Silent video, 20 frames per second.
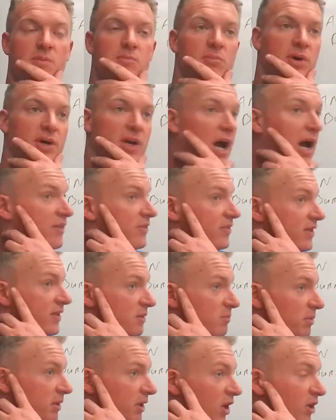But
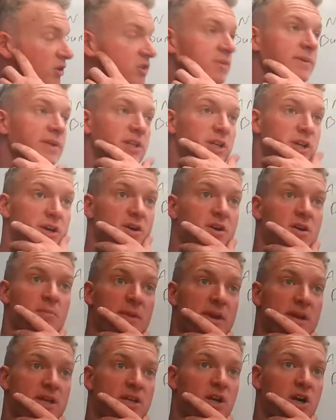ultimately you ended up
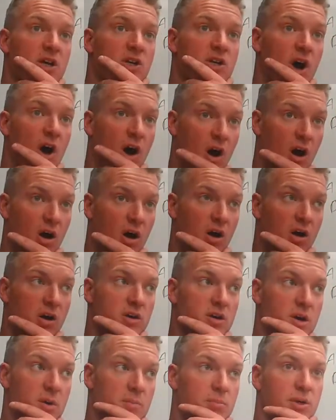making a
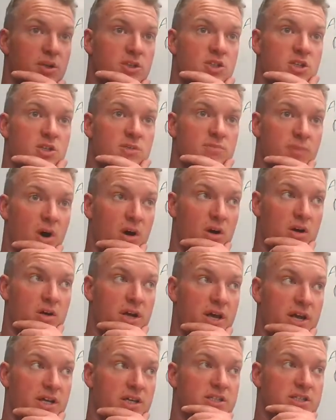hard but smart
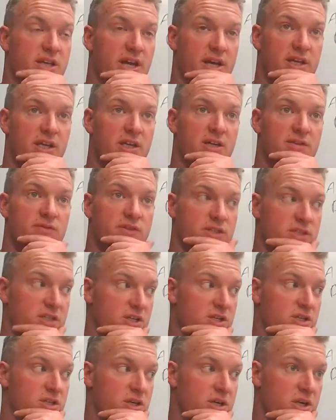executive
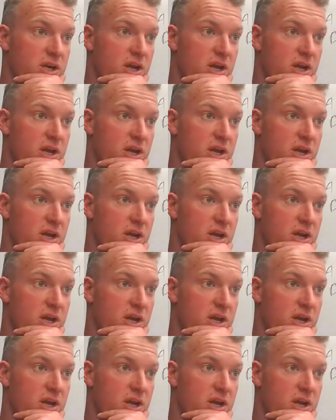decision